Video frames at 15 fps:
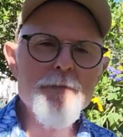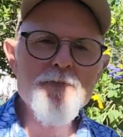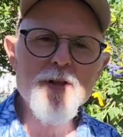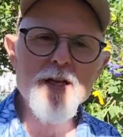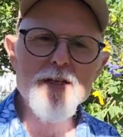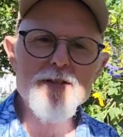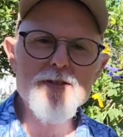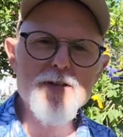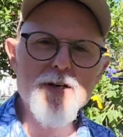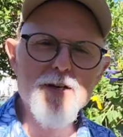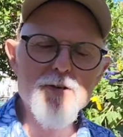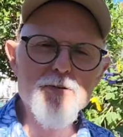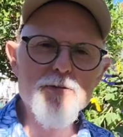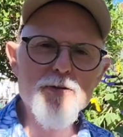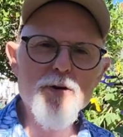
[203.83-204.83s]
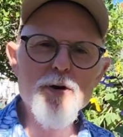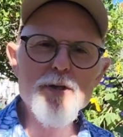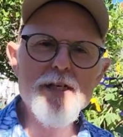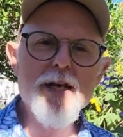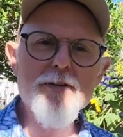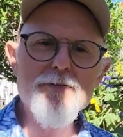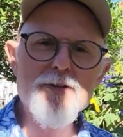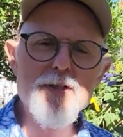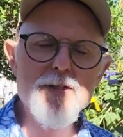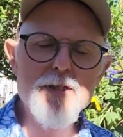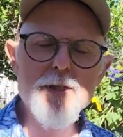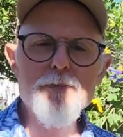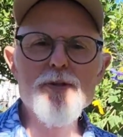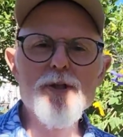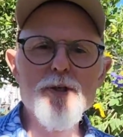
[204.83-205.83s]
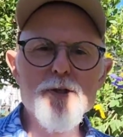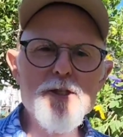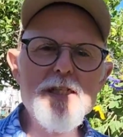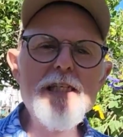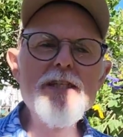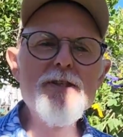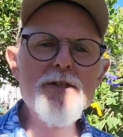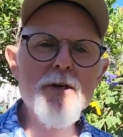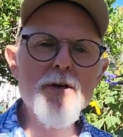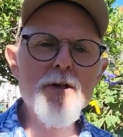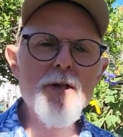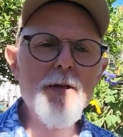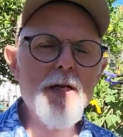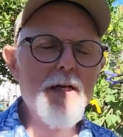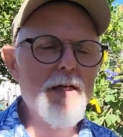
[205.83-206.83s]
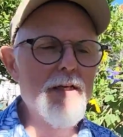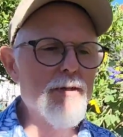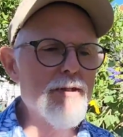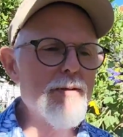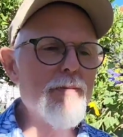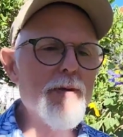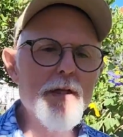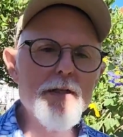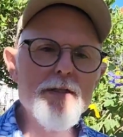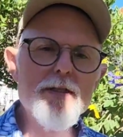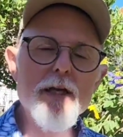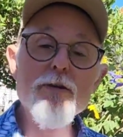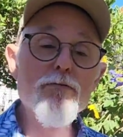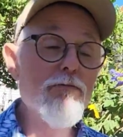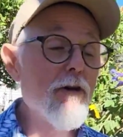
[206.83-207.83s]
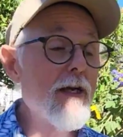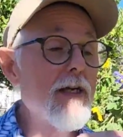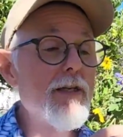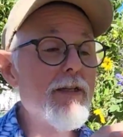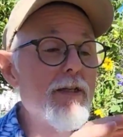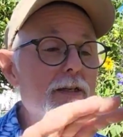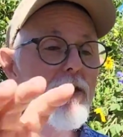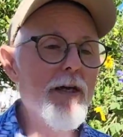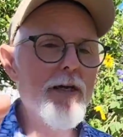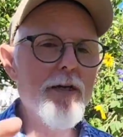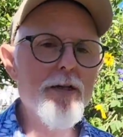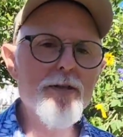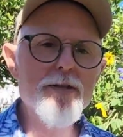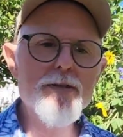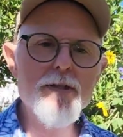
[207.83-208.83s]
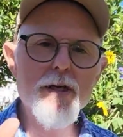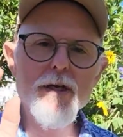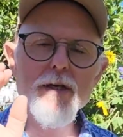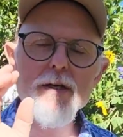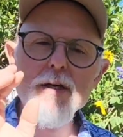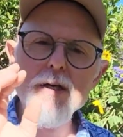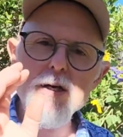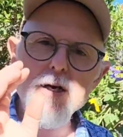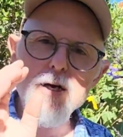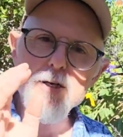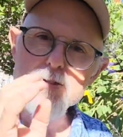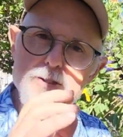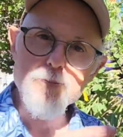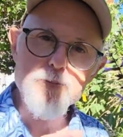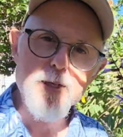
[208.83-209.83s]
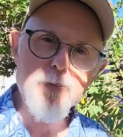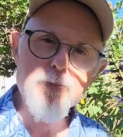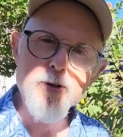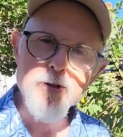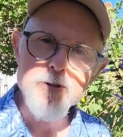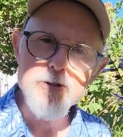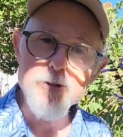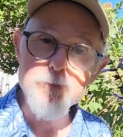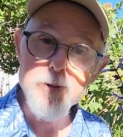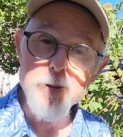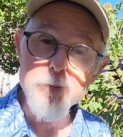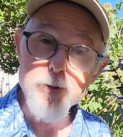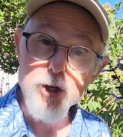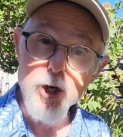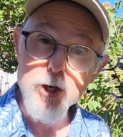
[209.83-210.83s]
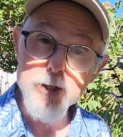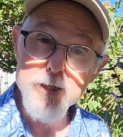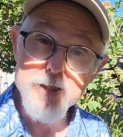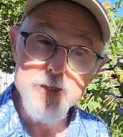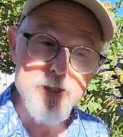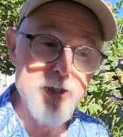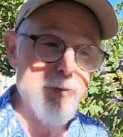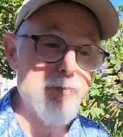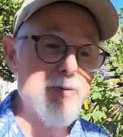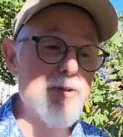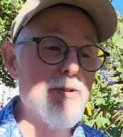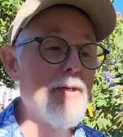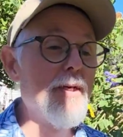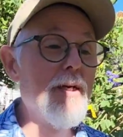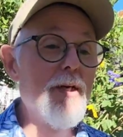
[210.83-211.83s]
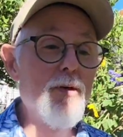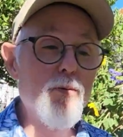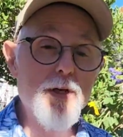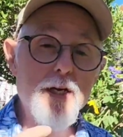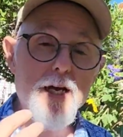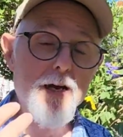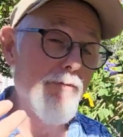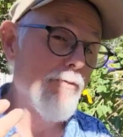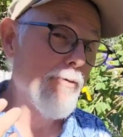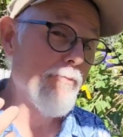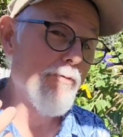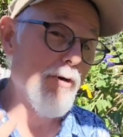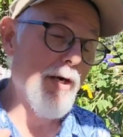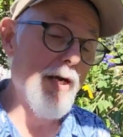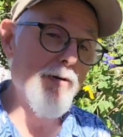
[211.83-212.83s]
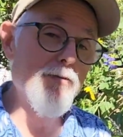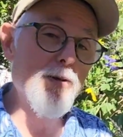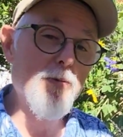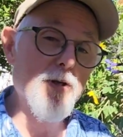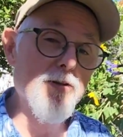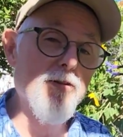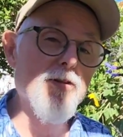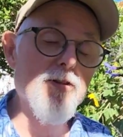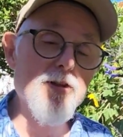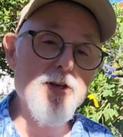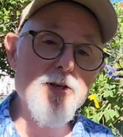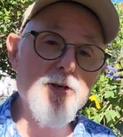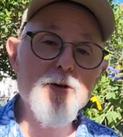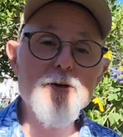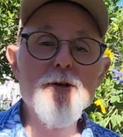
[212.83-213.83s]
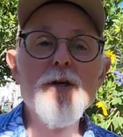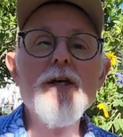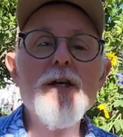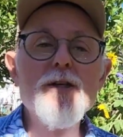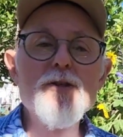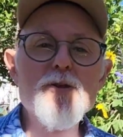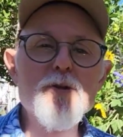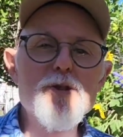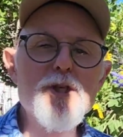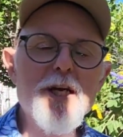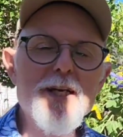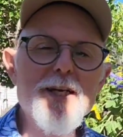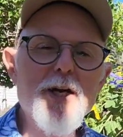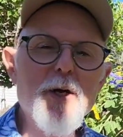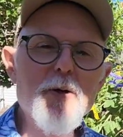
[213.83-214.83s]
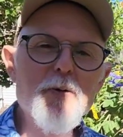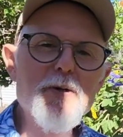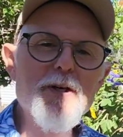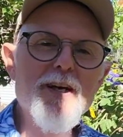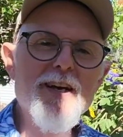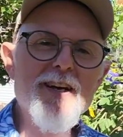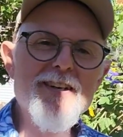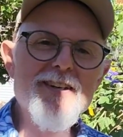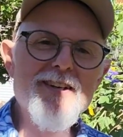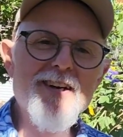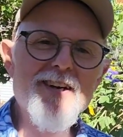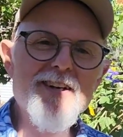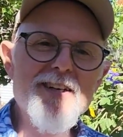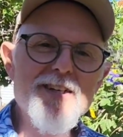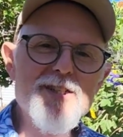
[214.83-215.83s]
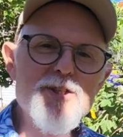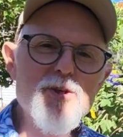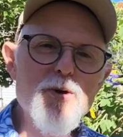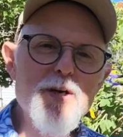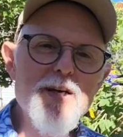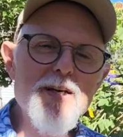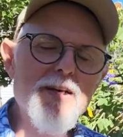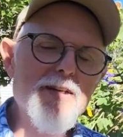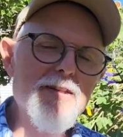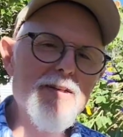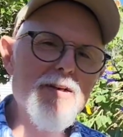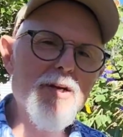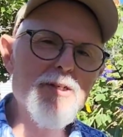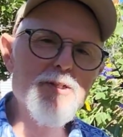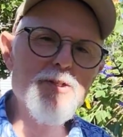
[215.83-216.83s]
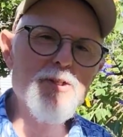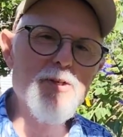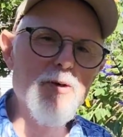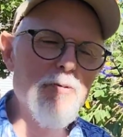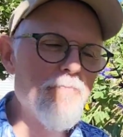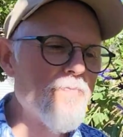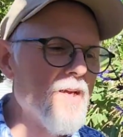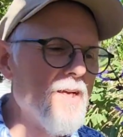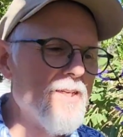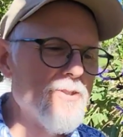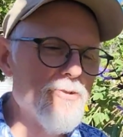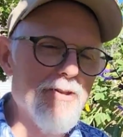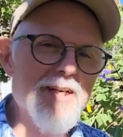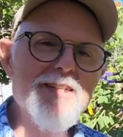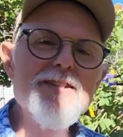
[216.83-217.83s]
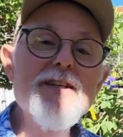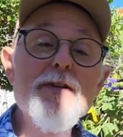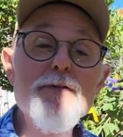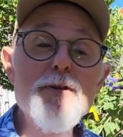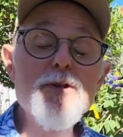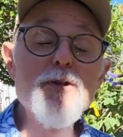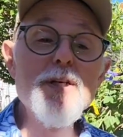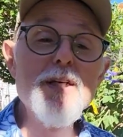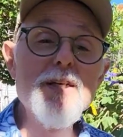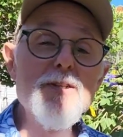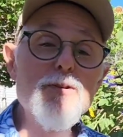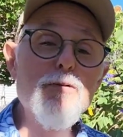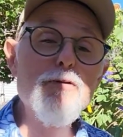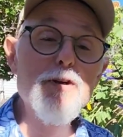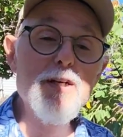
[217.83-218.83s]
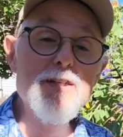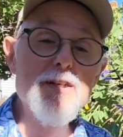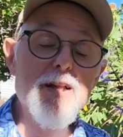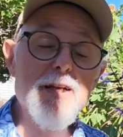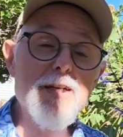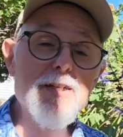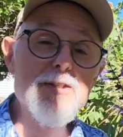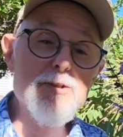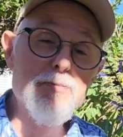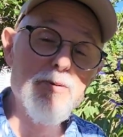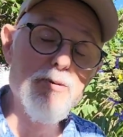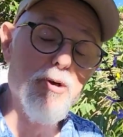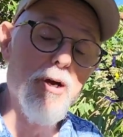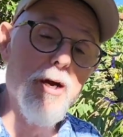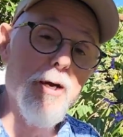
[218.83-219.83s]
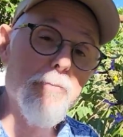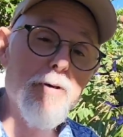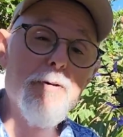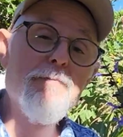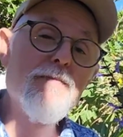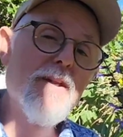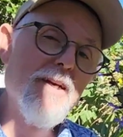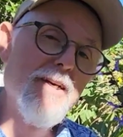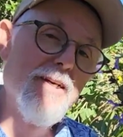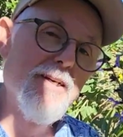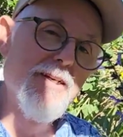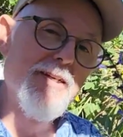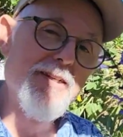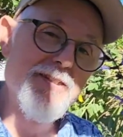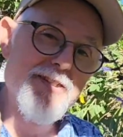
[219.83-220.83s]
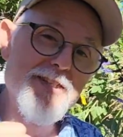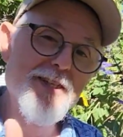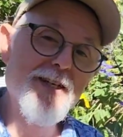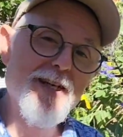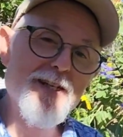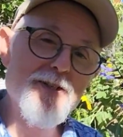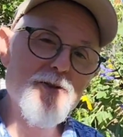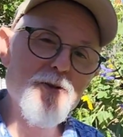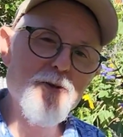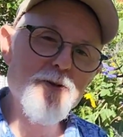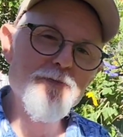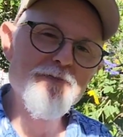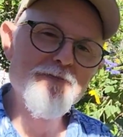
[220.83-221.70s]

It's we've always have tips that are seasonal. It'll typically say right in the title, it'll say September gardening tips. We have them for every month of the year, so check it out and enjoy the garden show. So thanks again for tuning in. Don't forget to like and subscribe. See you again soon.